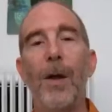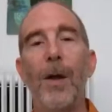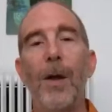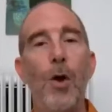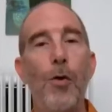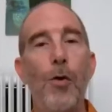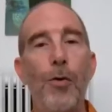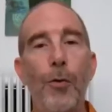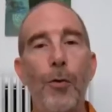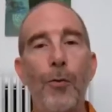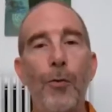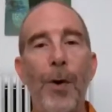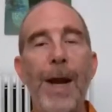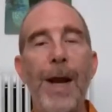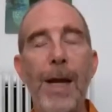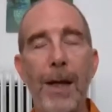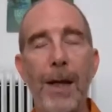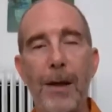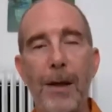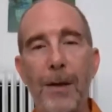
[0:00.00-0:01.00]
The
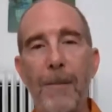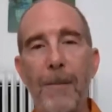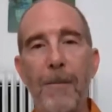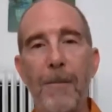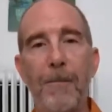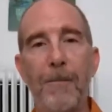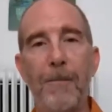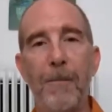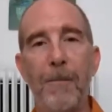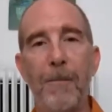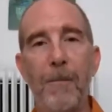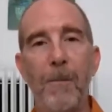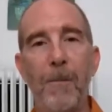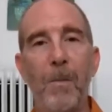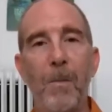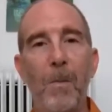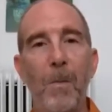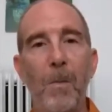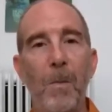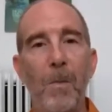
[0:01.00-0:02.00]
rain
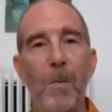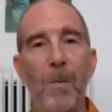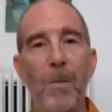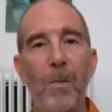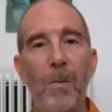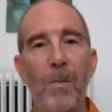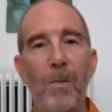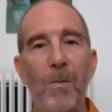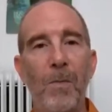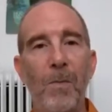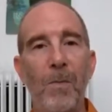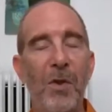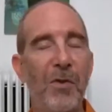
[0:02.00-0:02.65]
does